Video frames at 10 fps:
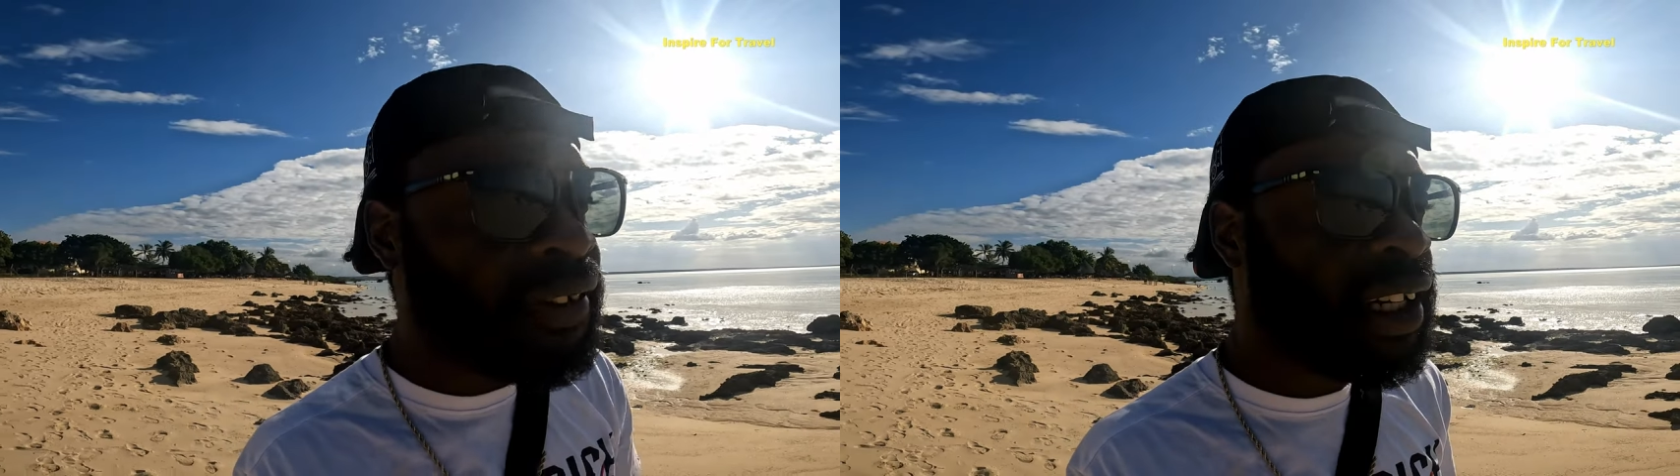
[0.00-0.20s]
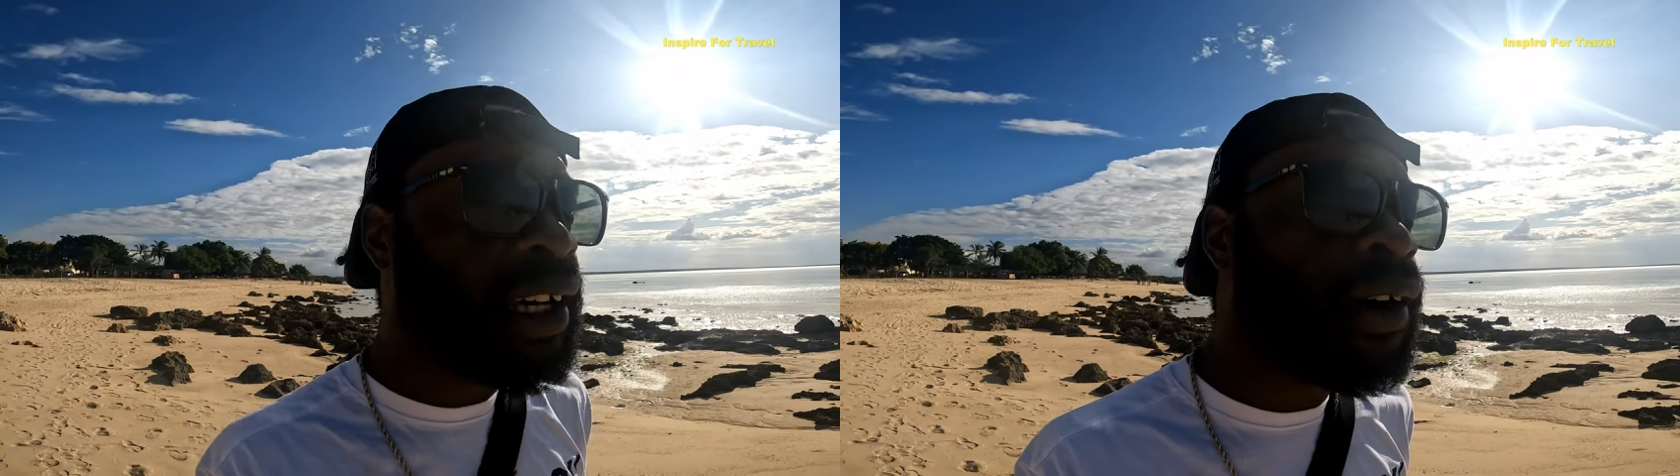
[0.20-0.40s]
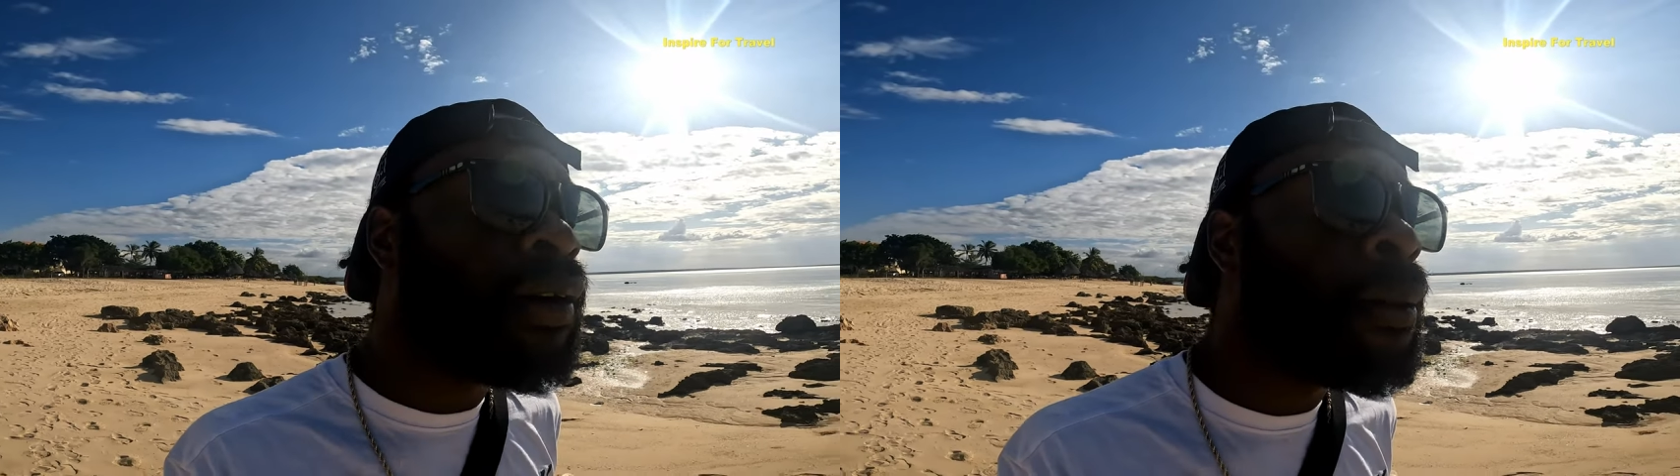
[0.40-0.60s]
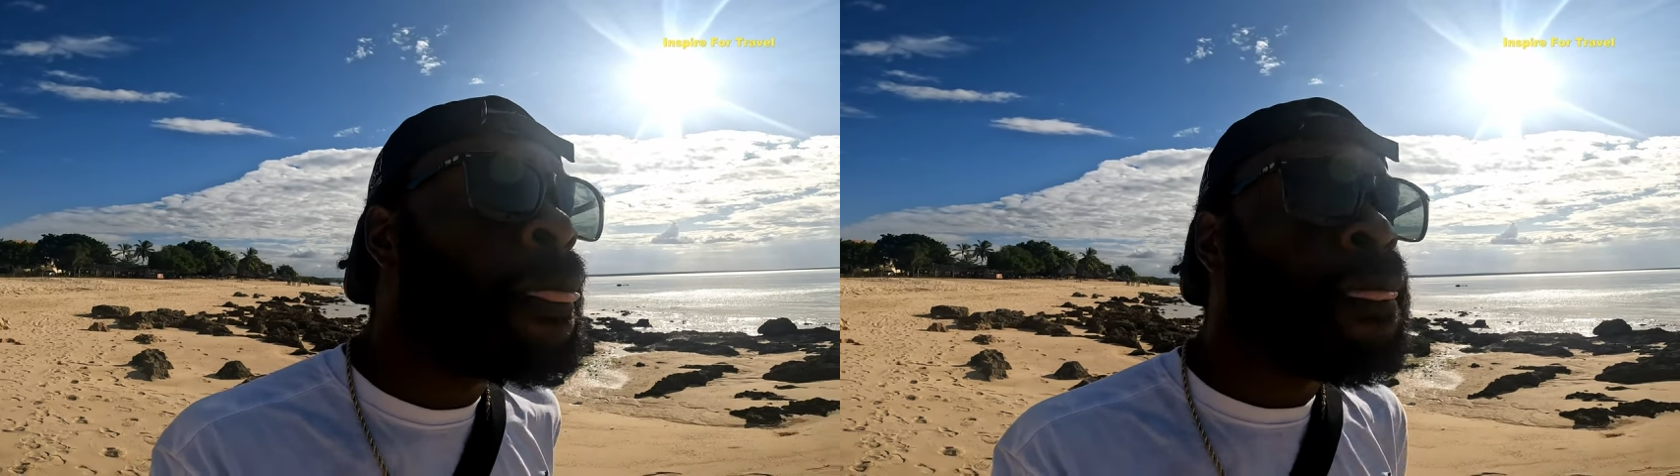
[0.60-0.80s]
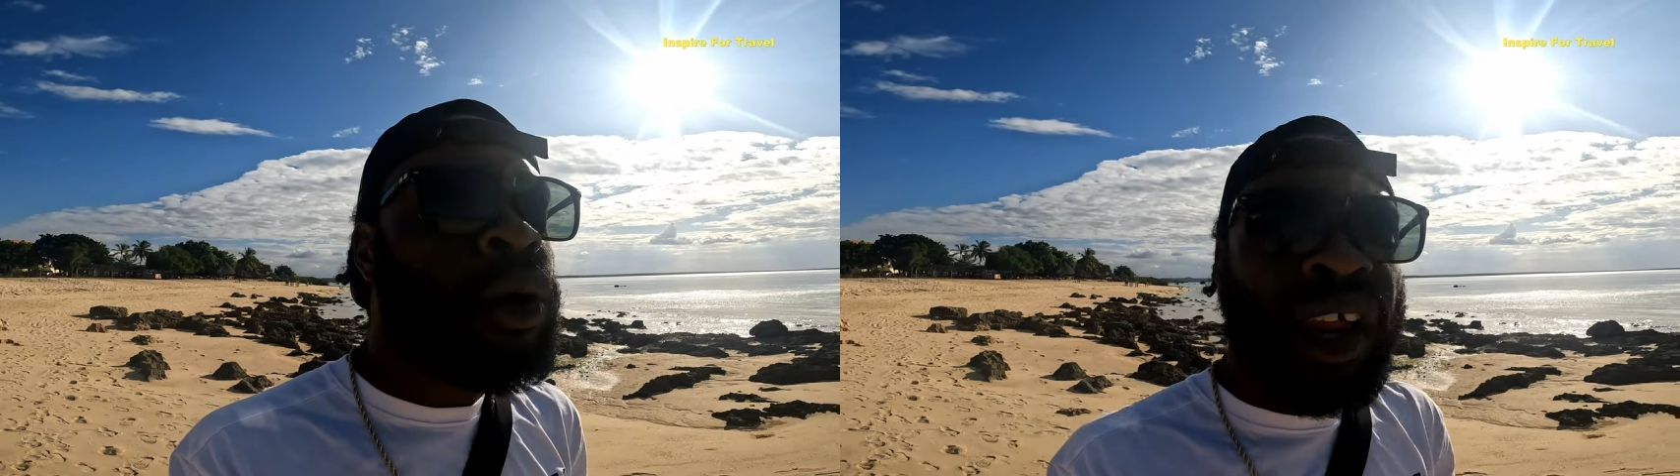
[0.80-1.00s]
video,
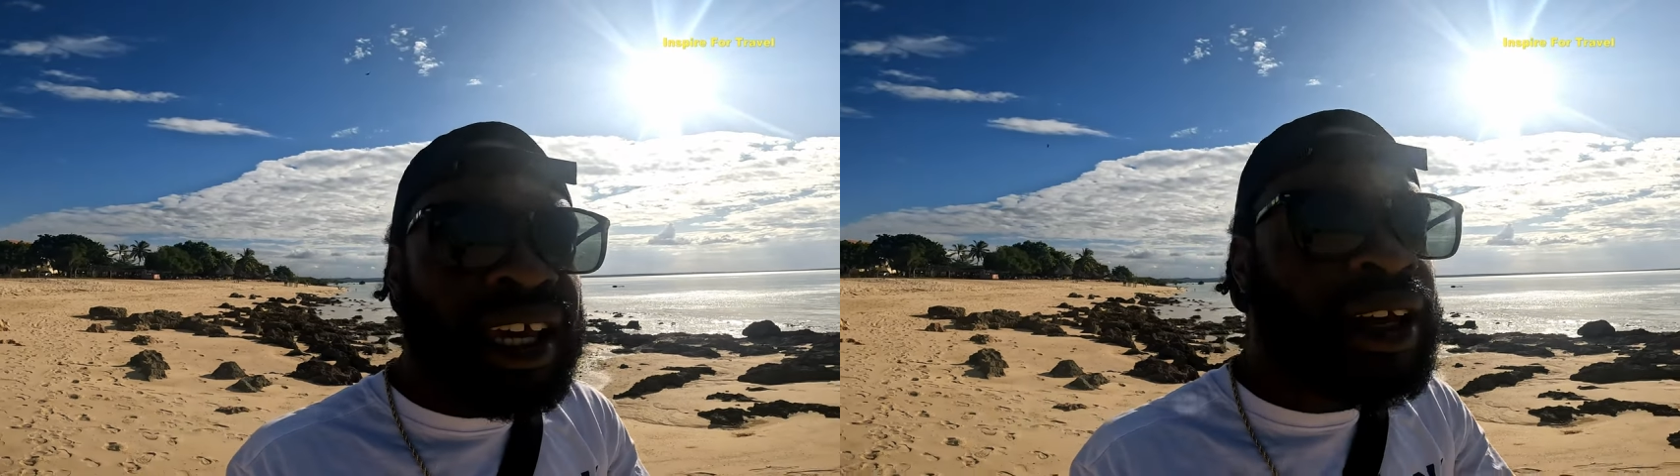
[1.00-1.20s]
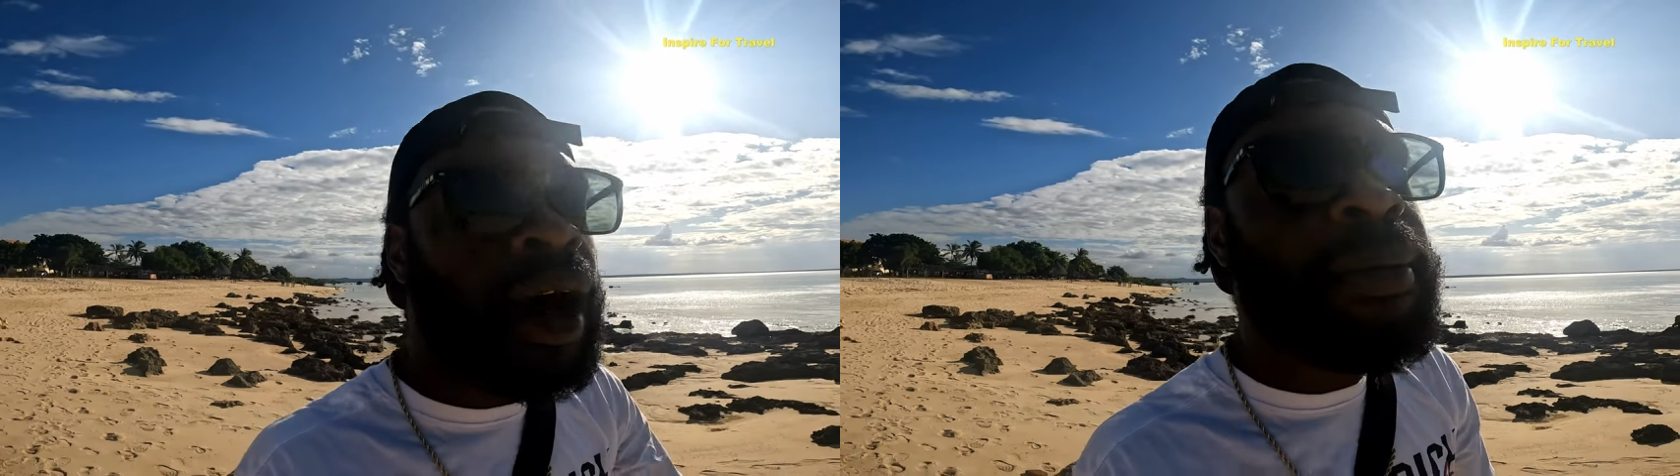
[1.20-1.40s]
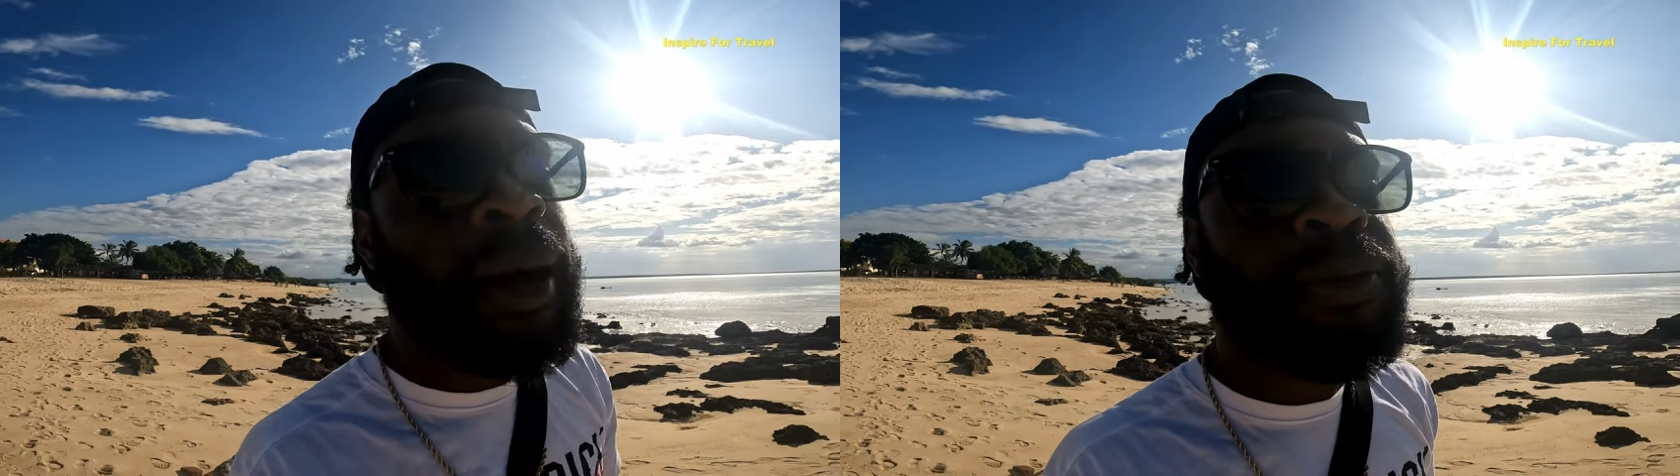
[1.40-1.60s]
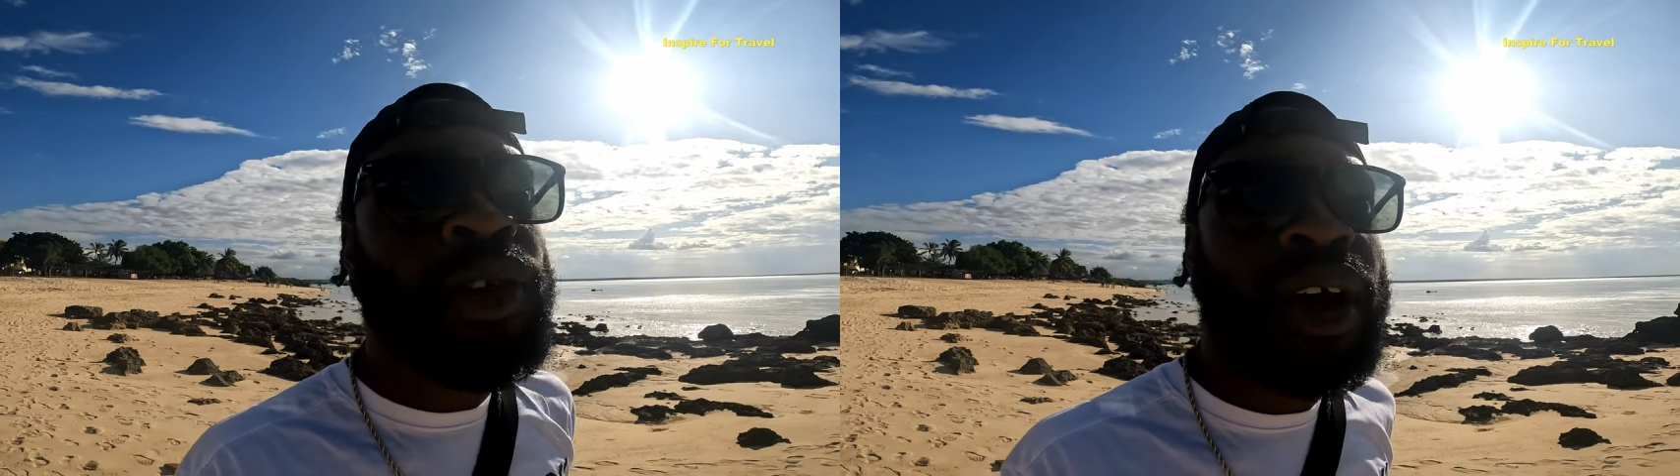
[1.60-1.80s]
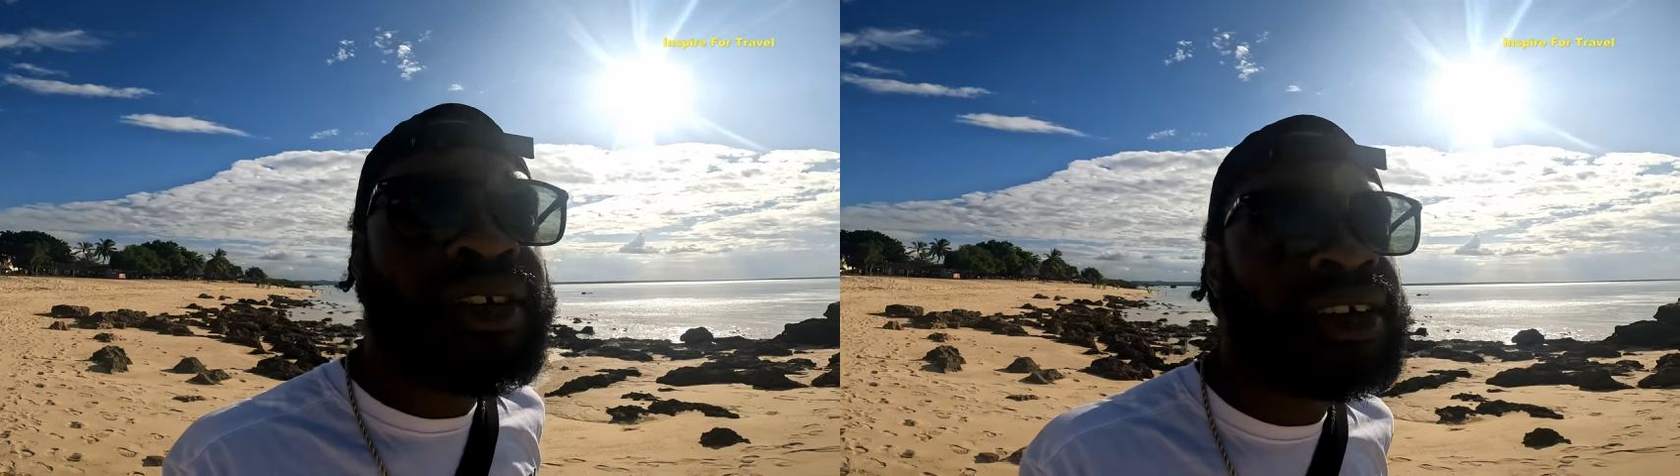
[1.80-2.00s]
no one ain't come up
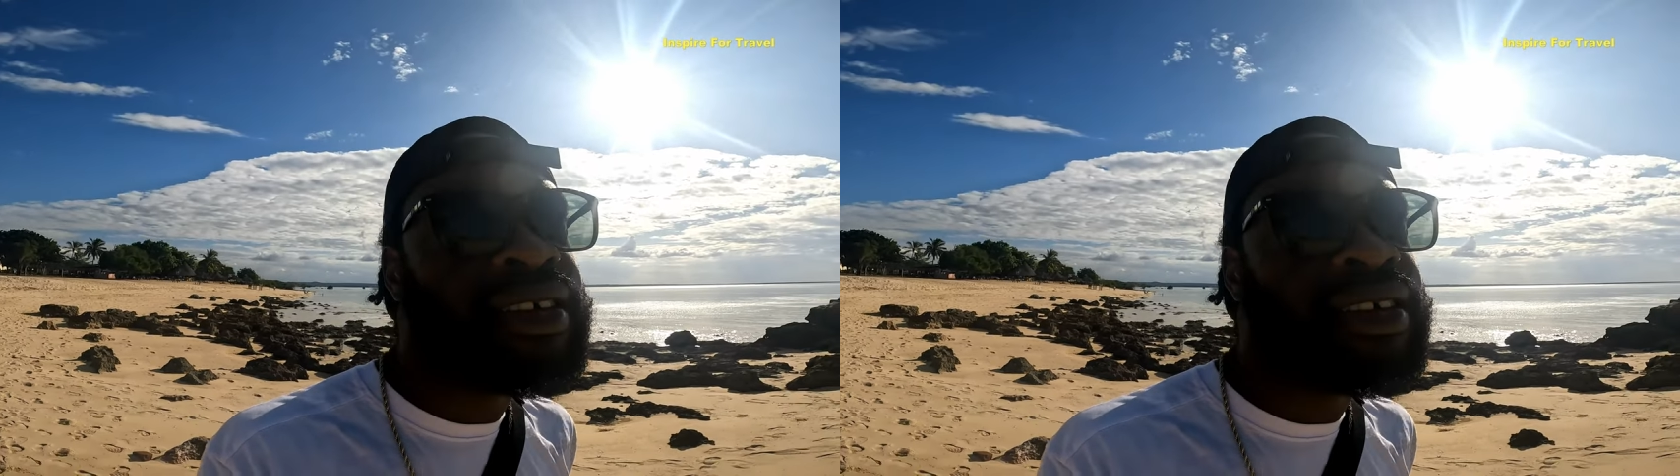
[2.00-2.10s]
to us